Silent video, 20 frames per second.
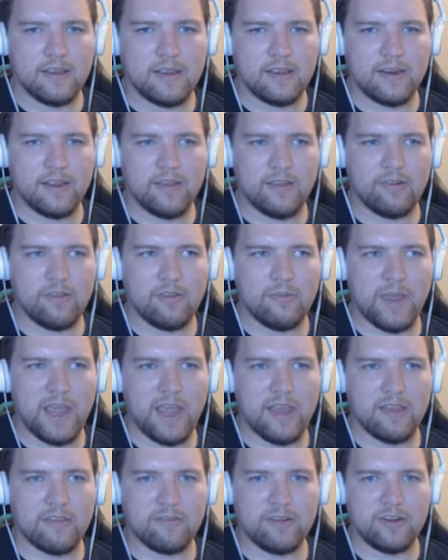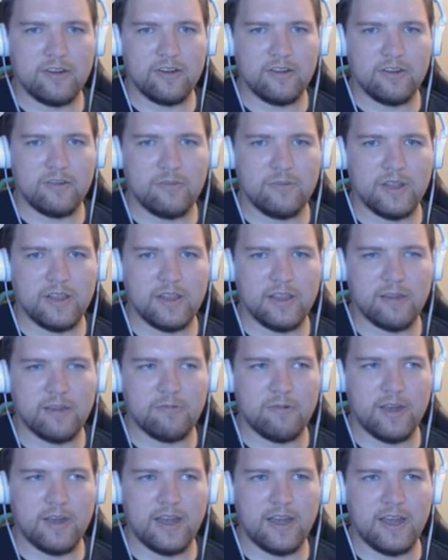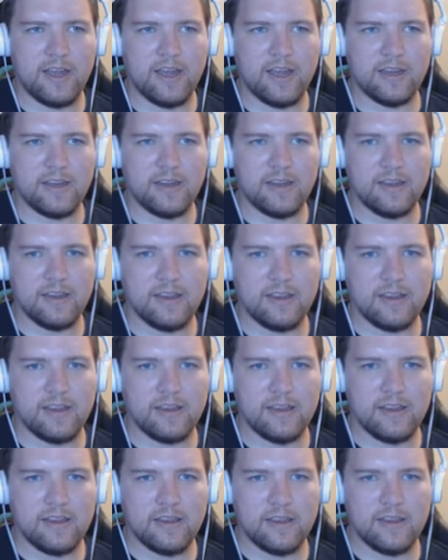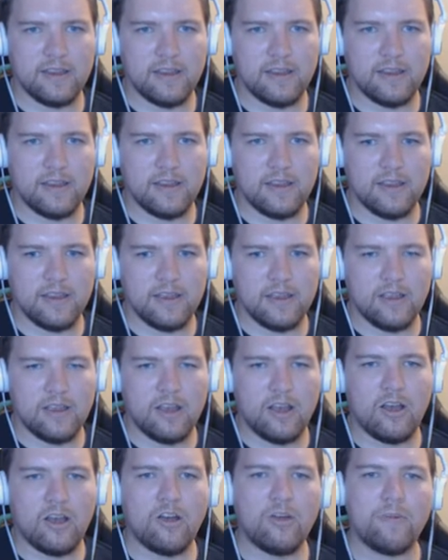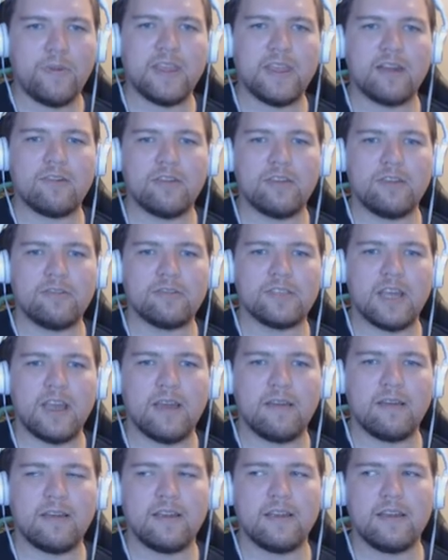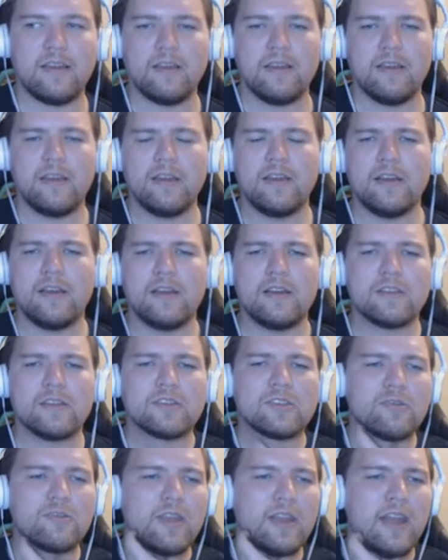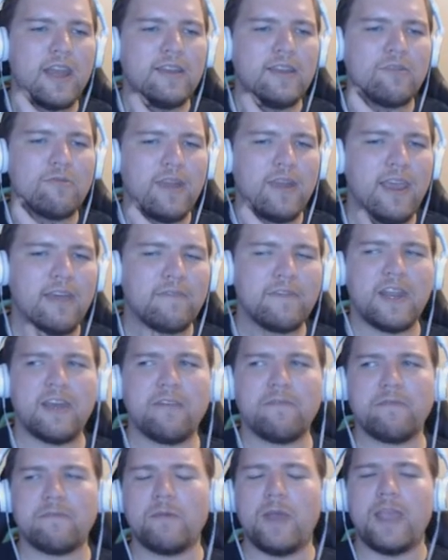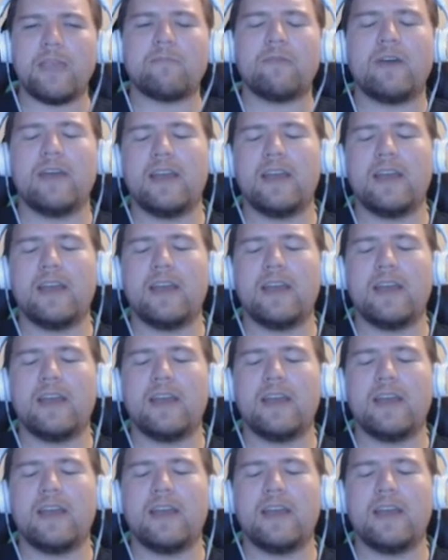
I go to the bathroom. Like what? Oh, but that'll use up... So then I don't have enough... Wait.